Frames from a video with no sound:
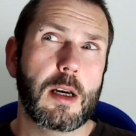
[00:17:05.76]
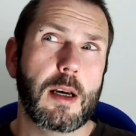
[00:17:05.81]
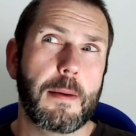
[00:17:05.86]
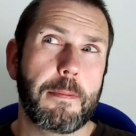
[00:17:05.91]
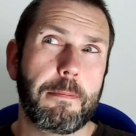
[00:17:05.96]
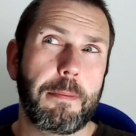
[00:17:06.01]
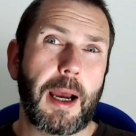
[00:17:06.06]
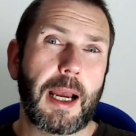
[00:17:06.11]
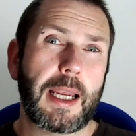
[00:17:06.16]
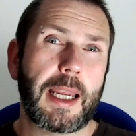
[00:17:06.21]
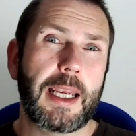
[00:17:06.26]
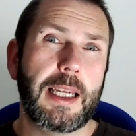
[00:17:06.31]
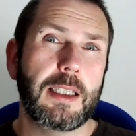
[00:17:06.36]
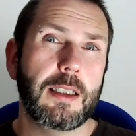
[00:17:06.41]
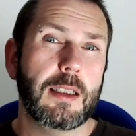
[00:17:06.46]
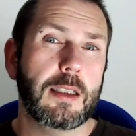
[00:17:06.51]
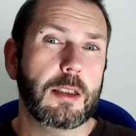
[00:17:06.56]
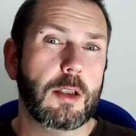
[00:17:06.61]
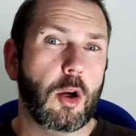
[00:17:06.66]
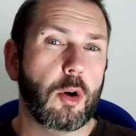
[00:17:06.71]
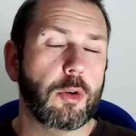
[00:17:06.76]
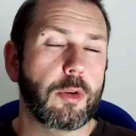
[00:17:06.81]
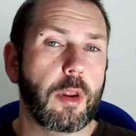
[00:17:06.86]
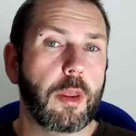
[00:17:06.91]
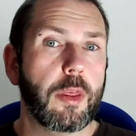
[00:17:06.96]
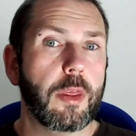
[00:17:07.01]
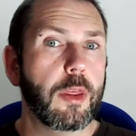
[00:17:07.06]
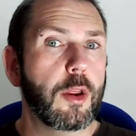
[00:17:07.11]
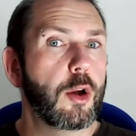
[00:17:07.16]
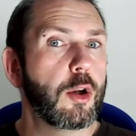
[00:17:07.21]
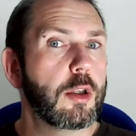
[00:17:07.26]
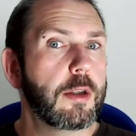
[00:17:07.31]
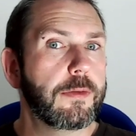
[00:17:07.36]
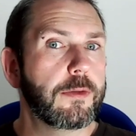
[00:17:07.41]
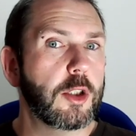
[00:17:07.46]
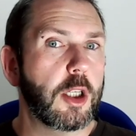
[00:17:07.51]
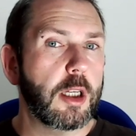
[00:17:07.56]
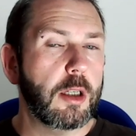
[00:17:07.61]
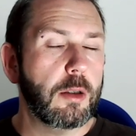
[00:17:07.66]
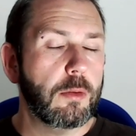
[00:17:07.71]
back into stock on the 3rd of
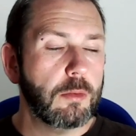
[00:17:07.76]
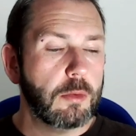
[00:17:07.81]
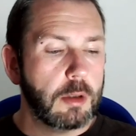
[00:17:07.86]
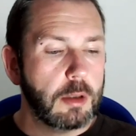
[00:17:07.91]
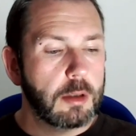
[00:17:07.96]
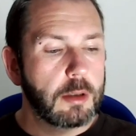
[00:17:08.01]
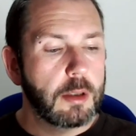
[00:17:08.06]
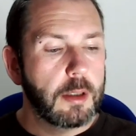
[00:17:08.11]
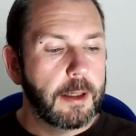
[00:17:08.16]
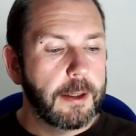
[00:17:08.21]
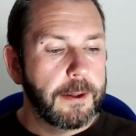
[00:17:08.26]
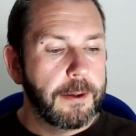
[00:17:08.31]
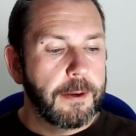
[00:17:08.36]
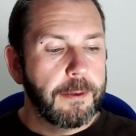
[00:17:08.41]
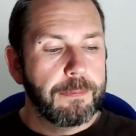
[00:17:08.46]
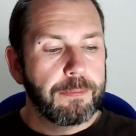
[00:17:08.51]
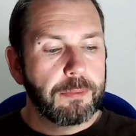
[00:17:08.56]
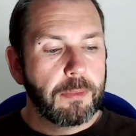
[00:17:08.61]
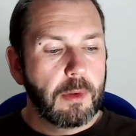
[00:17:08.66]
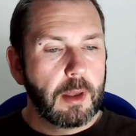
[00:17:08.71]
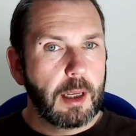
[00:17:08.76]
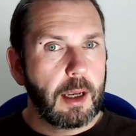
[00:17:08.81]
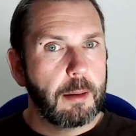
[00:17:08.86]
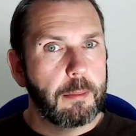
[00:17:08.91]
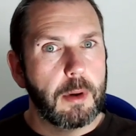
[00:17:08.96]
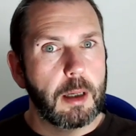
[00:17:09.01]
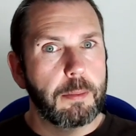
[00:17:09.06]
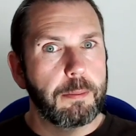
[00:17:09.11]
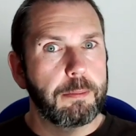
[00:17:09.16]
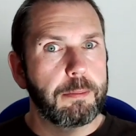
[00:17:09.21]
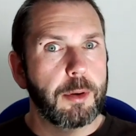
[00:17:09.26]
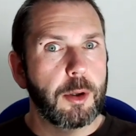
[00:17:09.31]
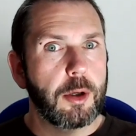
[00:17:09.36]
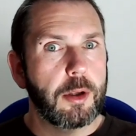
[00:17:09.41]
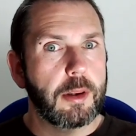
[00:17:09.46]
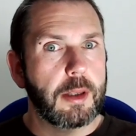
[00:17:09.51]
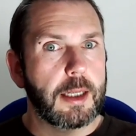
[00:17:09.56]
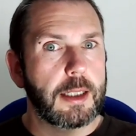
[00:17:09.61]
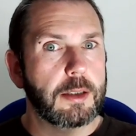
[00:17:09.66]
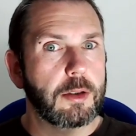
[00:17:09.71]
June, and my
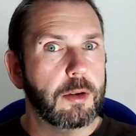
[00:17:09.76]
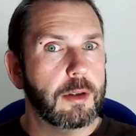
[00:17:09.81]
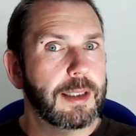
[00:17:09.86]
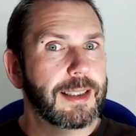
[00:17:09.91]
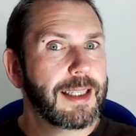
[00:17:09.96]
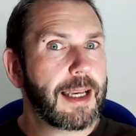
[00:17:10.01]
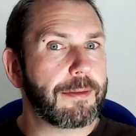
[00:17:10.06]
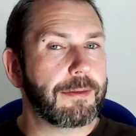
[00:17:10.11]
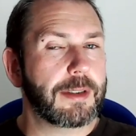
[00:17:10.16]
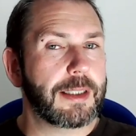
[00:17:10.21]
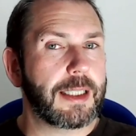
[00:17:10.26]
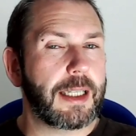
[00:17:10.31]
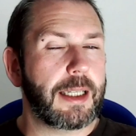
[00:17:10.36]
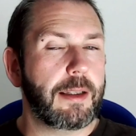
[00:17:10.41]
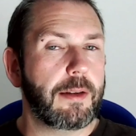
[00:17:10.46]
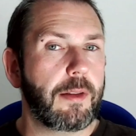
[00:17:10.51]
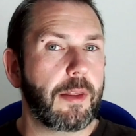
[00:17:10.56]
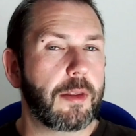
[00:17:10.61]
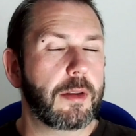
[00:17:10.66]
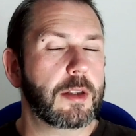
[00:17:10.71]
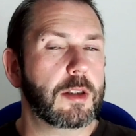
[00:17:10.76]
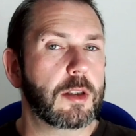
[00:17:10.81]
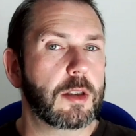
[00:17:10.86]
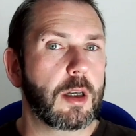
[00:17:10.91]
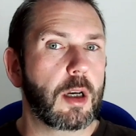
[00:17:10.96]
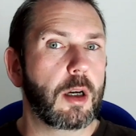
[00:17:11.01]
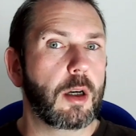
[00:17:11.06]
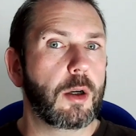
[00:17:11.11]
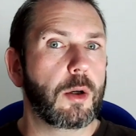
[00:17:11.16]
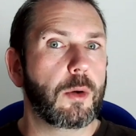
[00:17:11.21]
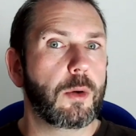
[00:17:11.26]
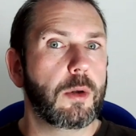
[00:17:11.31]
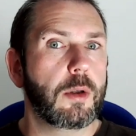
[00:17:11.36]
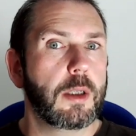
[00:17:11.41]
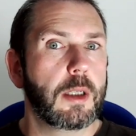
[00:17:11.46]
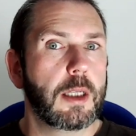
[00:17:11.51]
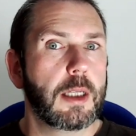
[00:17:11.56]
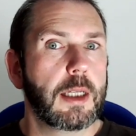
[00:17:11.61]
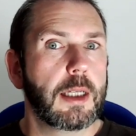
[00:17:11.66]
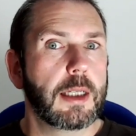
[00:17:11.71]
birthday is on the 17th, so
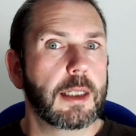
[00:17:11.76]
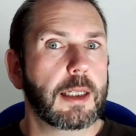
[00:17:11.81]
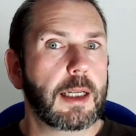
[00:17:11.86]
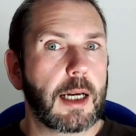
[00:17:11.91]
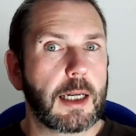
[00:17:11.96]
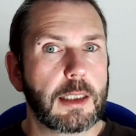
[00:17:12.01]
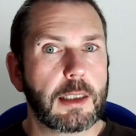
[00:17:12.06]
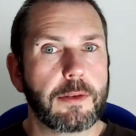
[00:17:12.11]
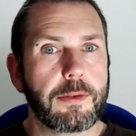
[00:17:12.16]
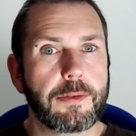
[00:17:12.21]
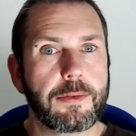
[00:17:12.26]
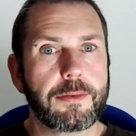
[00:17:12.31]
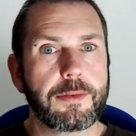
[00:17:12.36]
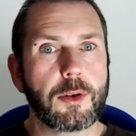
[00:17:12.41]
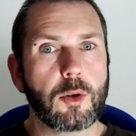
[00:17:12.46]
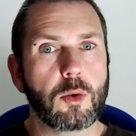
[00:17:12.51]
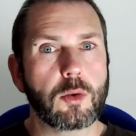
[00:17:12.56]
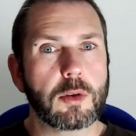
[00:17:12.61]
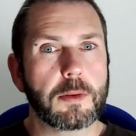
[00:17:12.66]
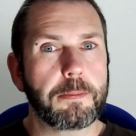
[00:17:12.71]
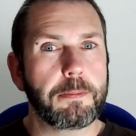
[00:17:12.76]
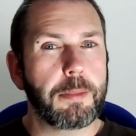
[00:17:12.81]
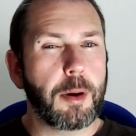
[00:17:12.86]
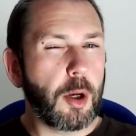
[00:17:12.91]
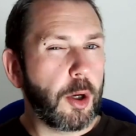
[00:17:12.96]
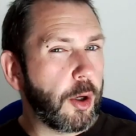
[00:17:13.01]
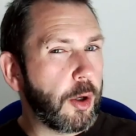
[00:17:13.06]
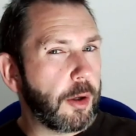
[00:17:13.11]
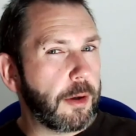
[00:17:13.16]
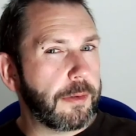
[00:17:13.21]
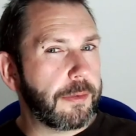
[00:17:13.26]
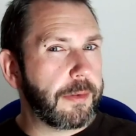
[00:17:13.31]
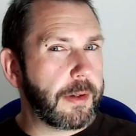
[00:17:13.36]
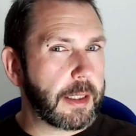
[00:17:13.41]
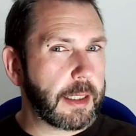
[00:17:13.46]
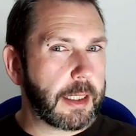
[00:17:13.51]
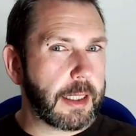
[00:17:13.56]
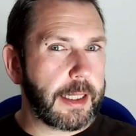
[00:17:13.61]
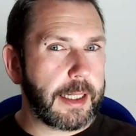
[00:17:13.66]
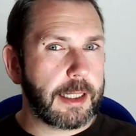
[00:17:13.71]
kind of falls
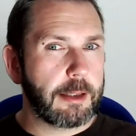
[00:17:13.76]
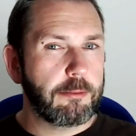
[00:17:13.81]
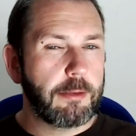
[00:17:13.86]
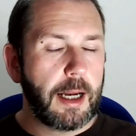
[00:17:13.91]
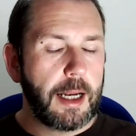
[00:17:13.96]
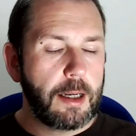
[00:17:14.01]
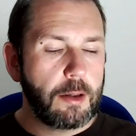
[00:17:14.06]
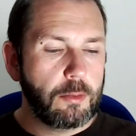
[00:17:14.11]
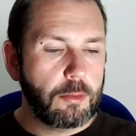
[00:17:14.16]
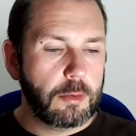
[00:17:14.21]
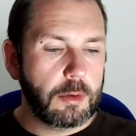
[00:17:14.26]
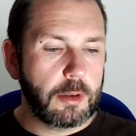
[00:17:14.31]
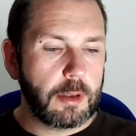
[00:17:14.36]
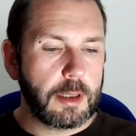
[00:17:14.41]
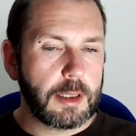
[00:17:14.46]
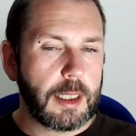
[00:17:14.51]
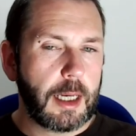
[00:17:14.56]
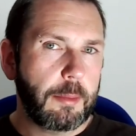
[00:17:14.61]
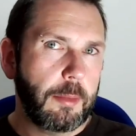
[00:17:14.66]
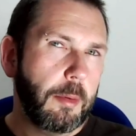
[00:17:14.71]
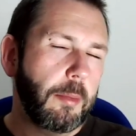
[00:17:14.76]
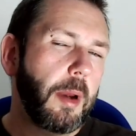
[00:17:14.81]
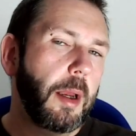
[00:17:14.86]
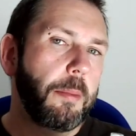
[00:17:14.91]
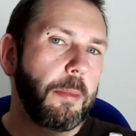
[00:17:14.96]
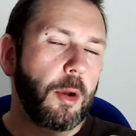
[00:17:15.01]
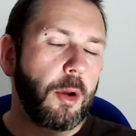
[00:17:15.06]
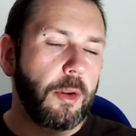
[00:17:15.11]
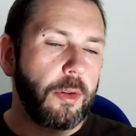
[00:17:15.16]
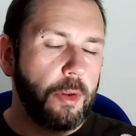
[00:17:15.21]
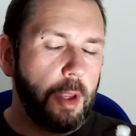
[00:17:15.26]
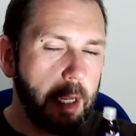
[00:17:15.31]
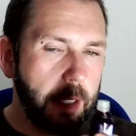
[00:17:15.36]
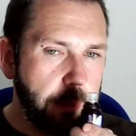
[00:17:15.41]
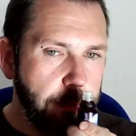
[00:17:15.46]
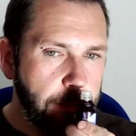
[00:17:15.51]
perfectly around the time of my birthday.